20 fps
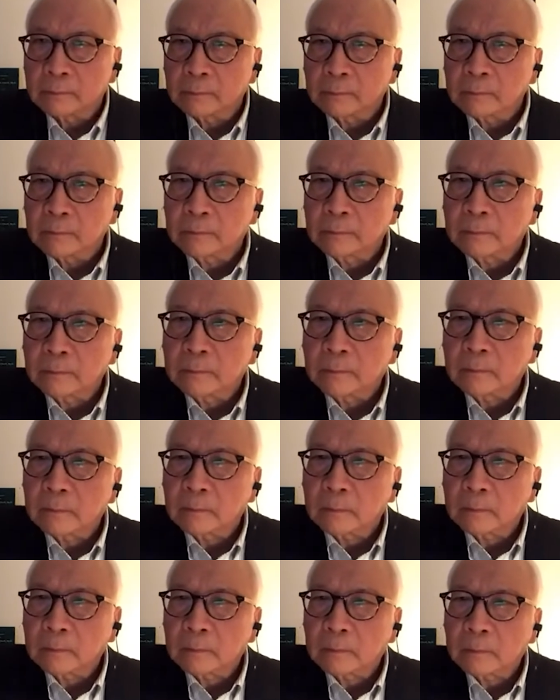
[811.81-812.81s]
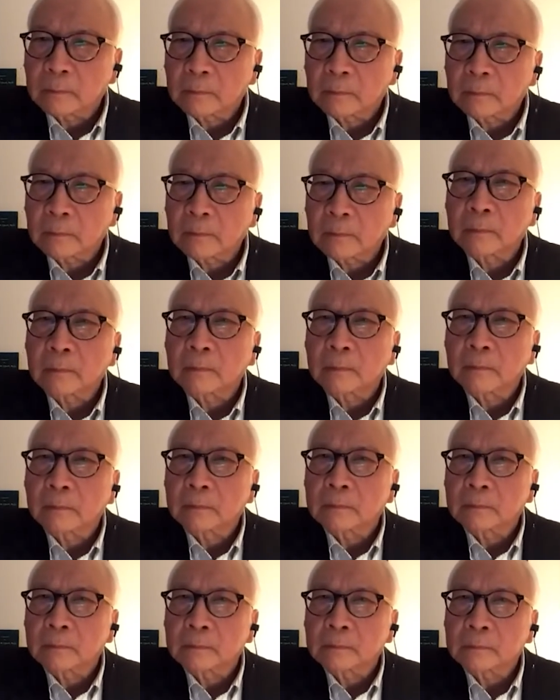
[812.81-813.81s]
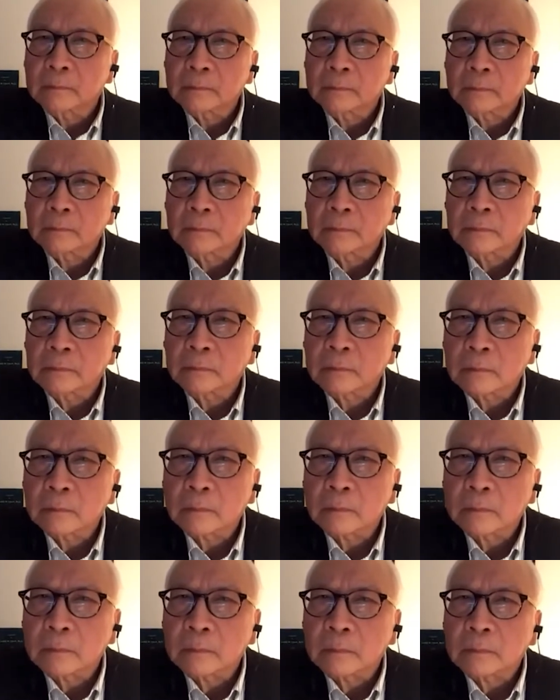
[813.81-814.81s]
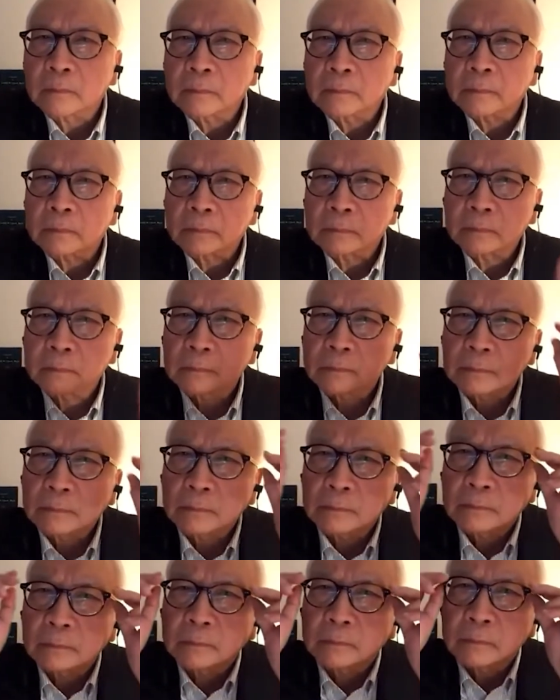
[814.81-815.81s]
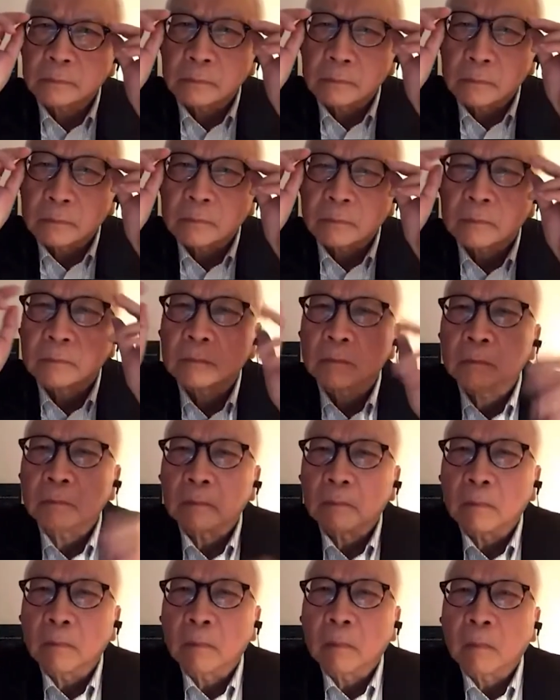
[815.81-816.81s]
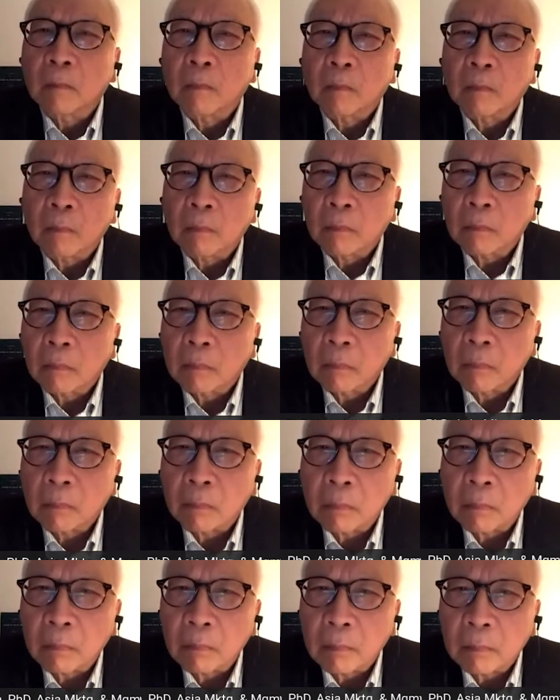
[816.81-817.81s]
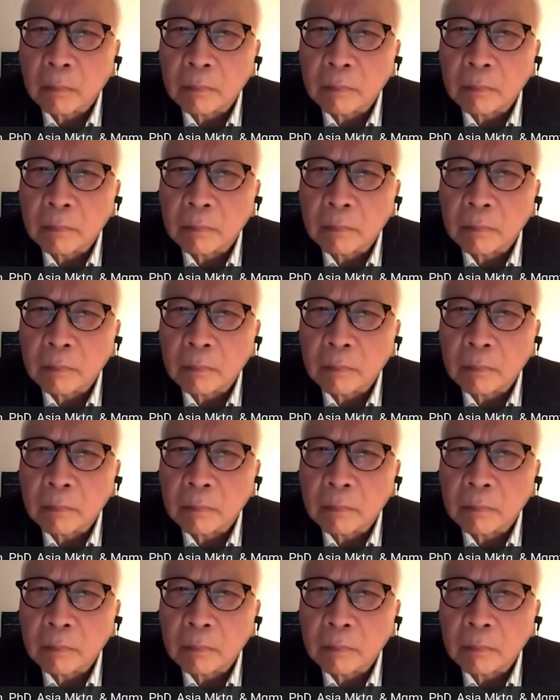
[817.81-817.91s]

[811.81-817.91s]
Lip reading: (not speaking)